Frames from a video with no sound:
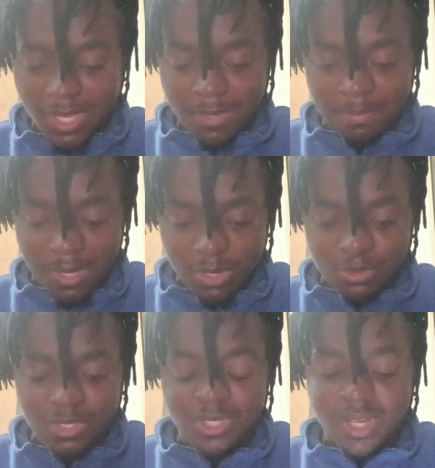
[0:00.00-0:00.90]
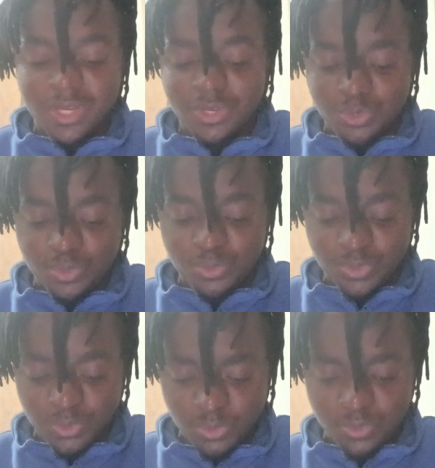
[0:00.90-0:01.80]
about the new
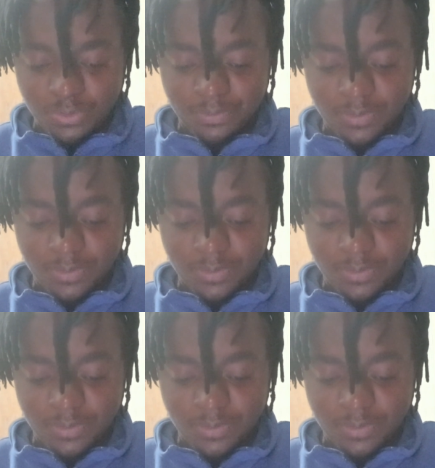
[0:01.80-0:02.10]
you.